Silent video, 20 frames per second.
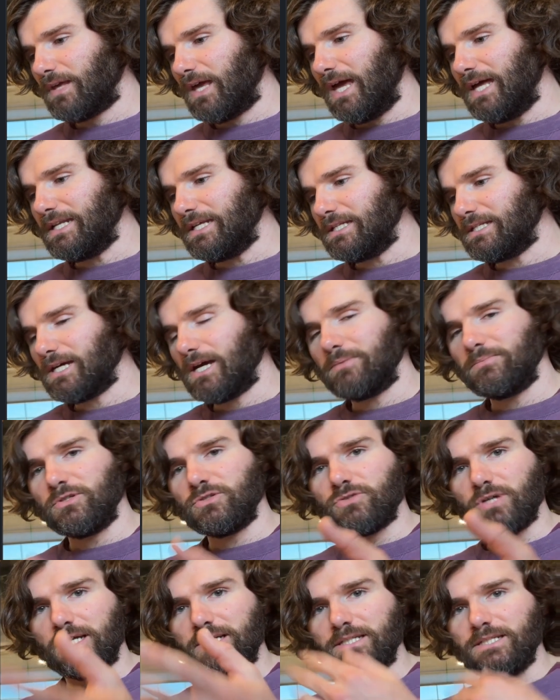anytime you
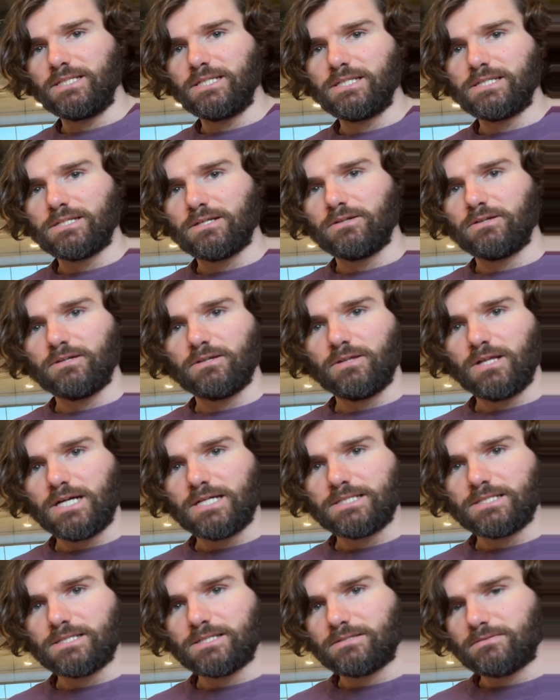try to
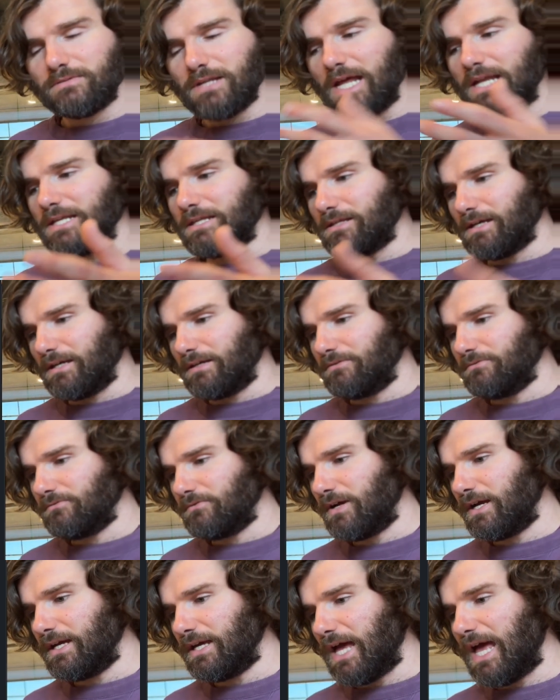deserialize anything,
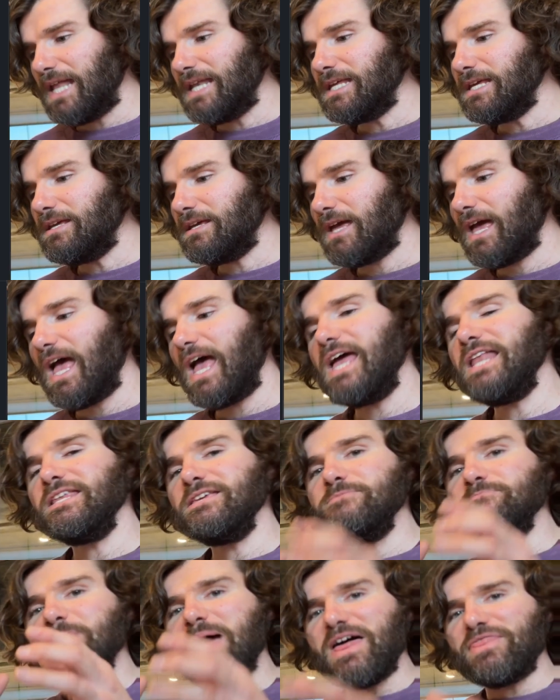right?
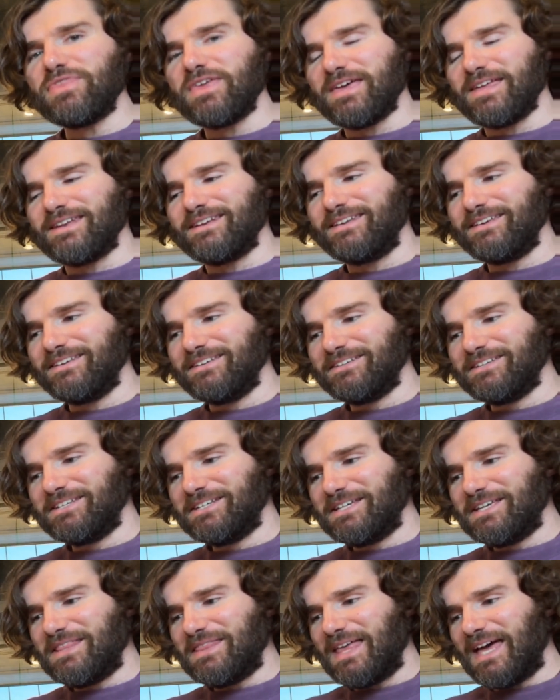Any method
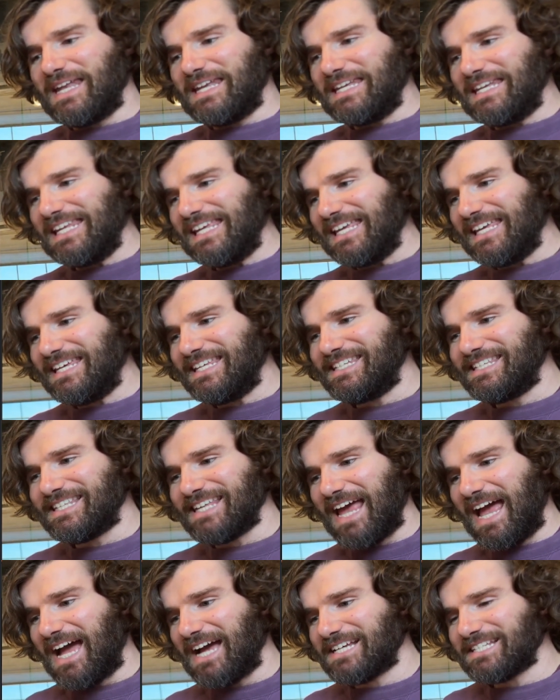that needs
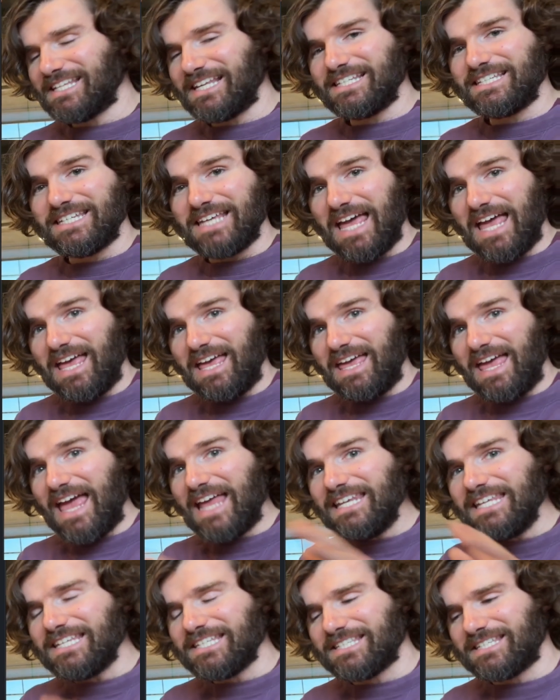access to
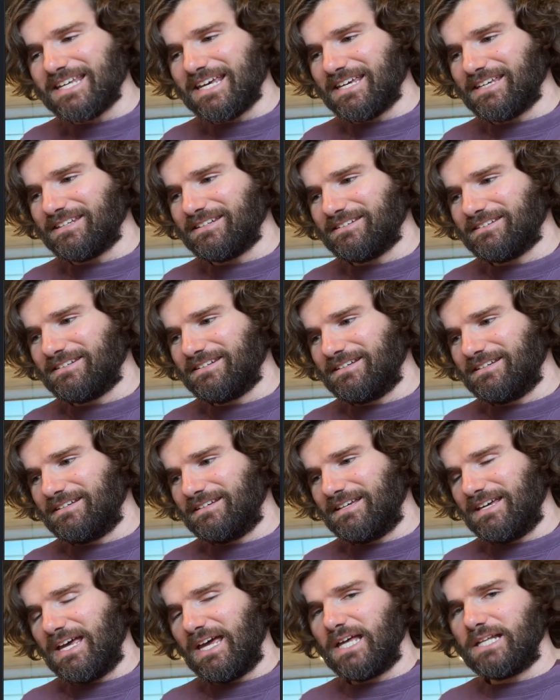any state
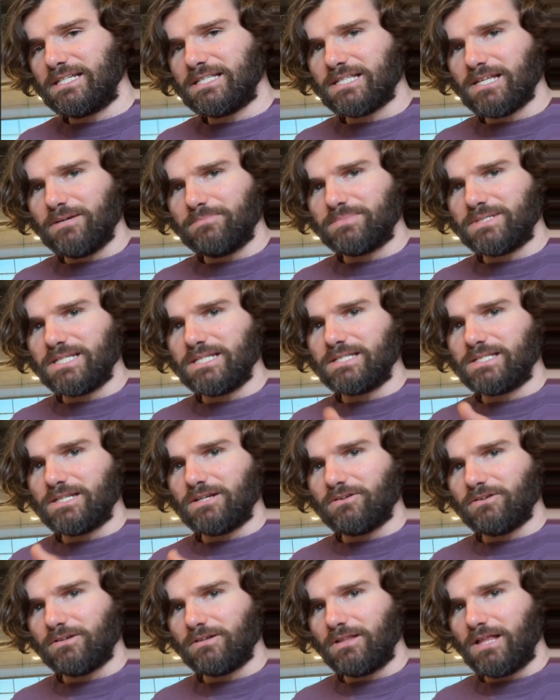ends up
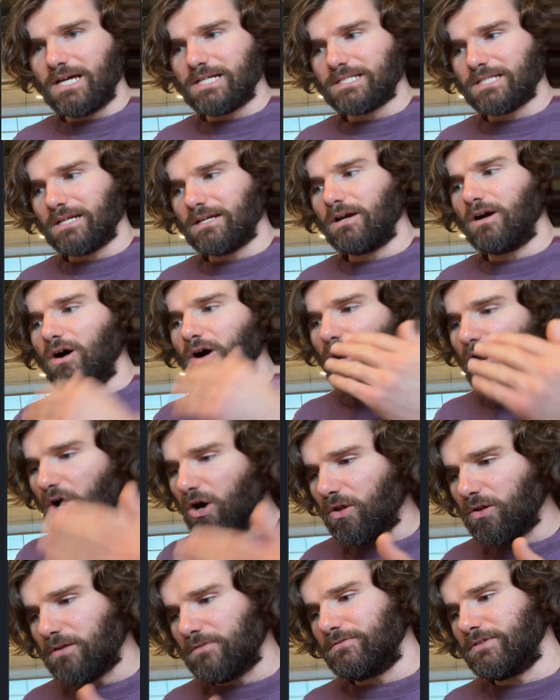deserializing
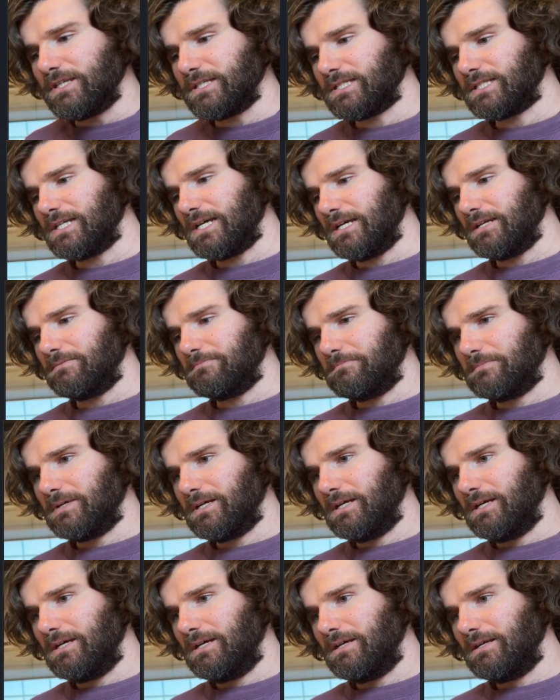all of the state.
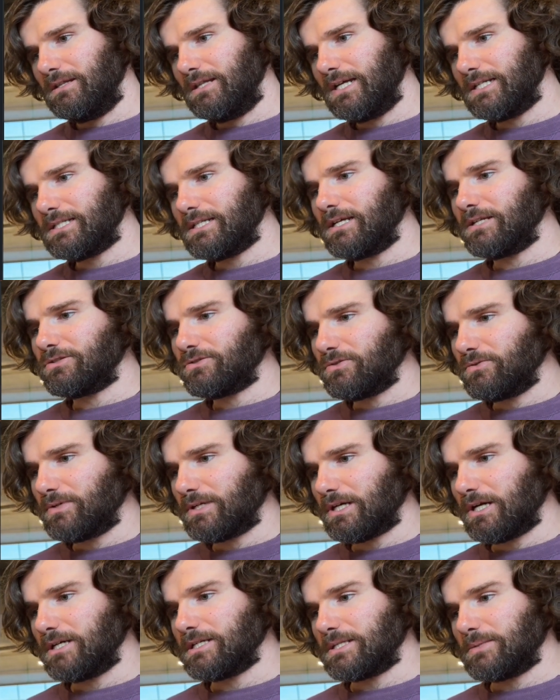That's not true
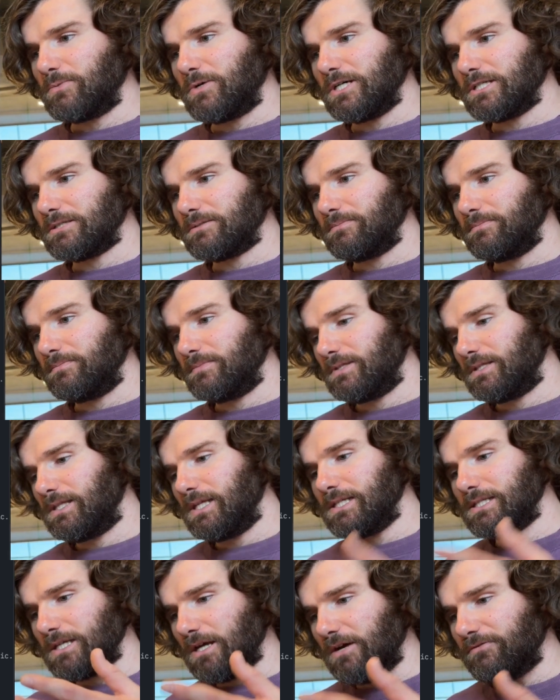in CosmWasm.
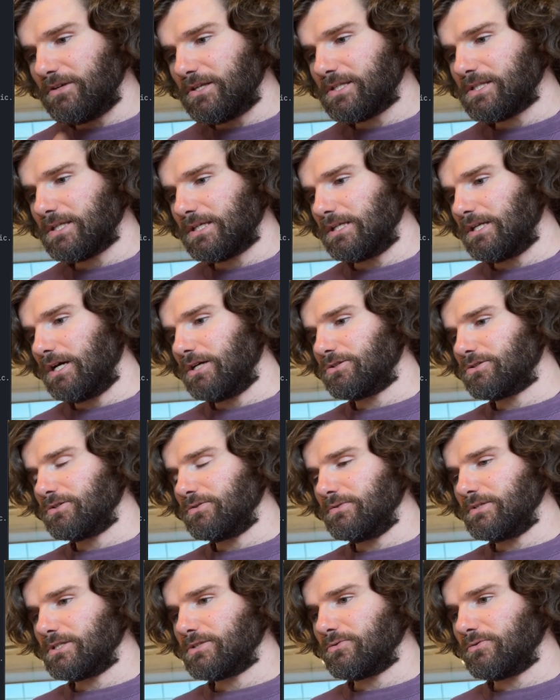That's obviously not
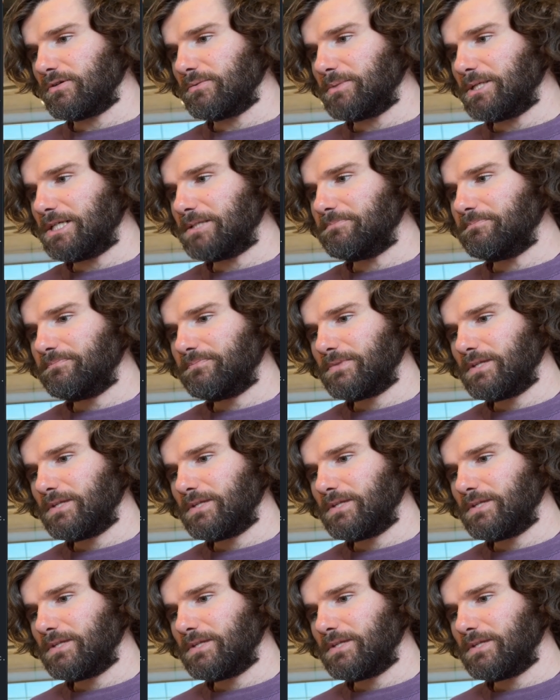true in Soroban.